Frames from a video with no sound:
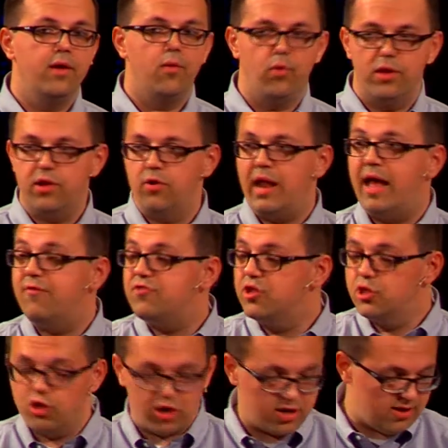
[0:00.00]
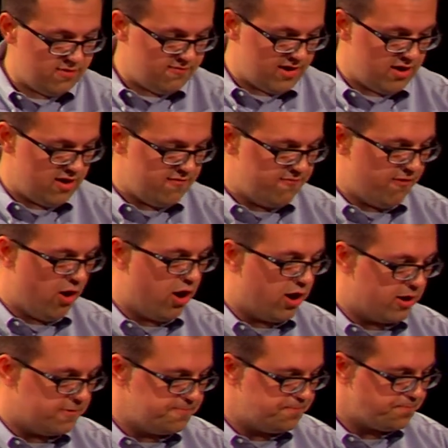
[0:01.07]
Well, you don't have to look very
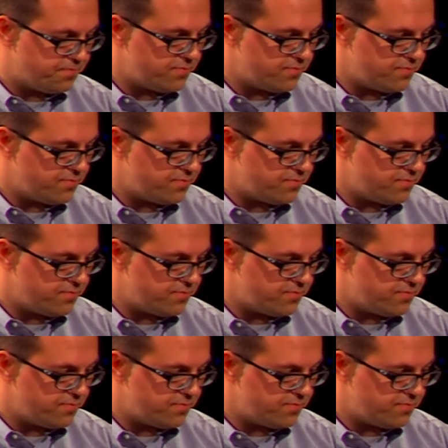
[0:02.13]
far.